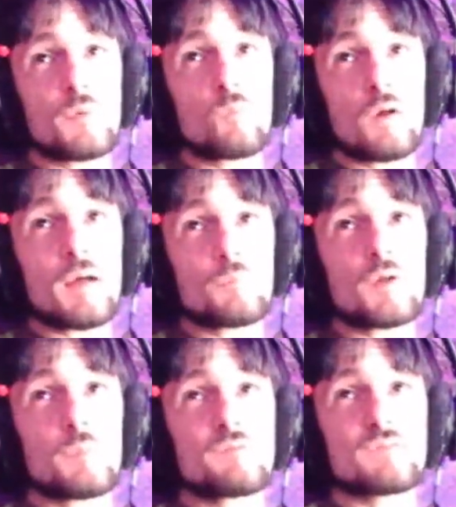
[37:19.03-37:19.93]
but what I'm
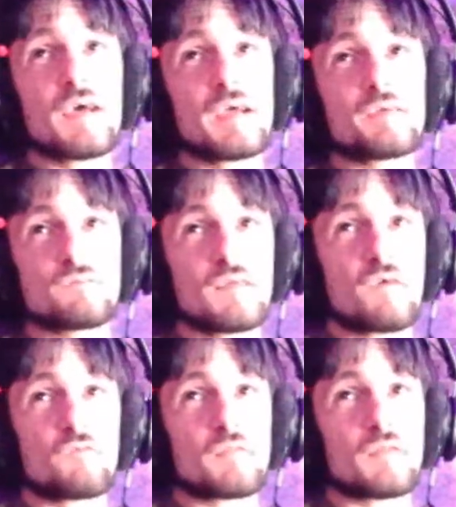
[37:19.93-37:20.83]
going to be saying is
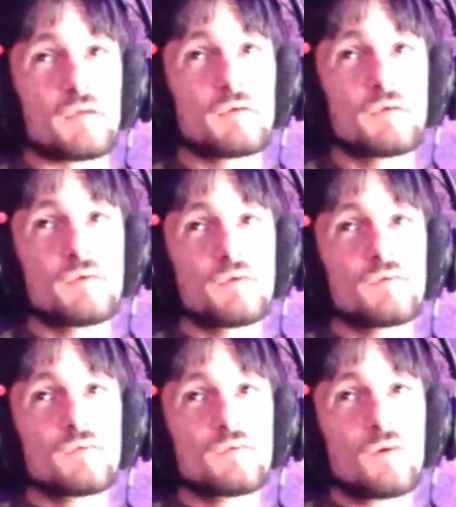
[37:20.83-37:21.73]
definitely
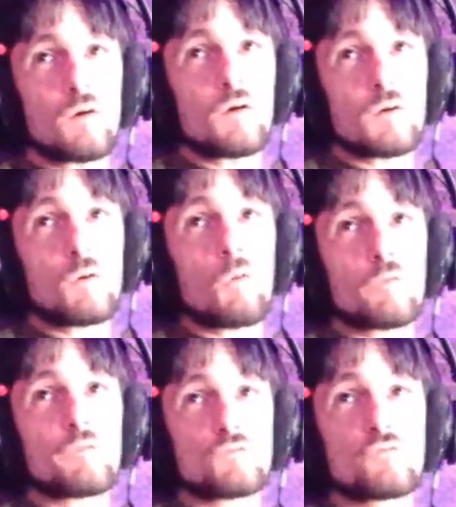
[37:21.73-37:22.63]

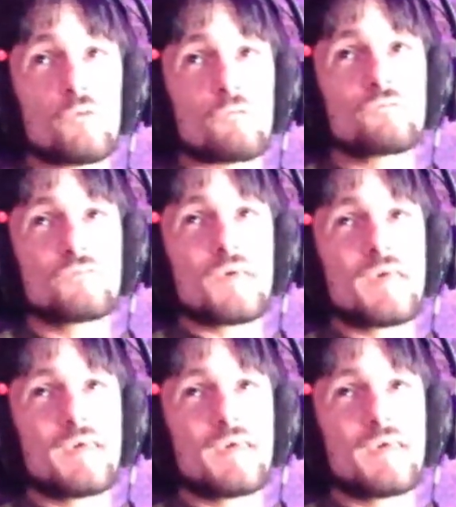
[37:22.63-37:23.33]
hardcore the truth.